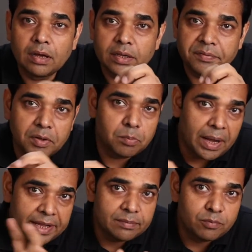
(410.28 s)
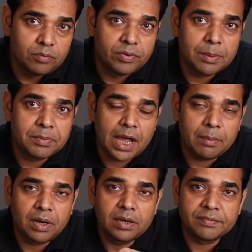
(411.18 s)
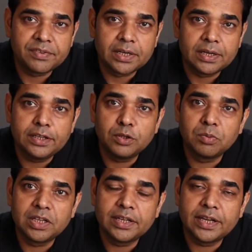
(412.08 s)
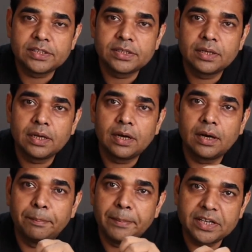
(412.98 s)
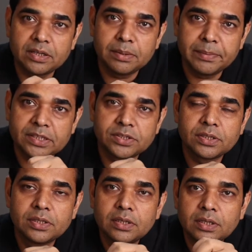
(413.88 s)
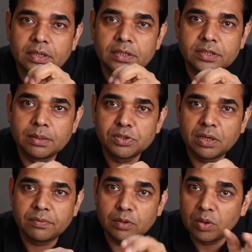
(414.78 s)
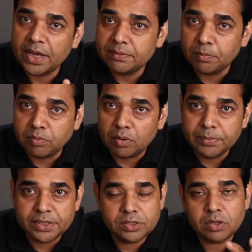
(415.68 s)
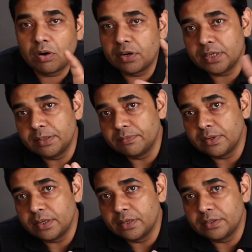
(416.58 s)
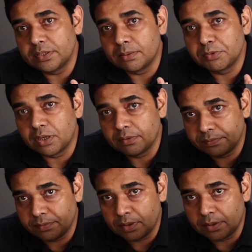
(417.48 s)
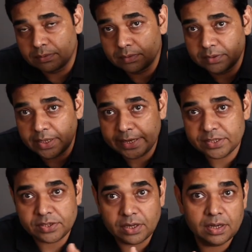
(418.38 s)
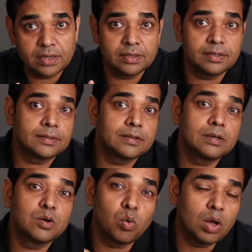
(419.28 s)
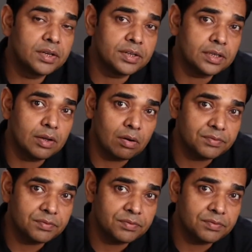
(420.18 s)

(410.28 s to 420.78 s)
if you're buying full frame camera, definitely you will get a better image in terms of low light performance, or in terms of the extra quality of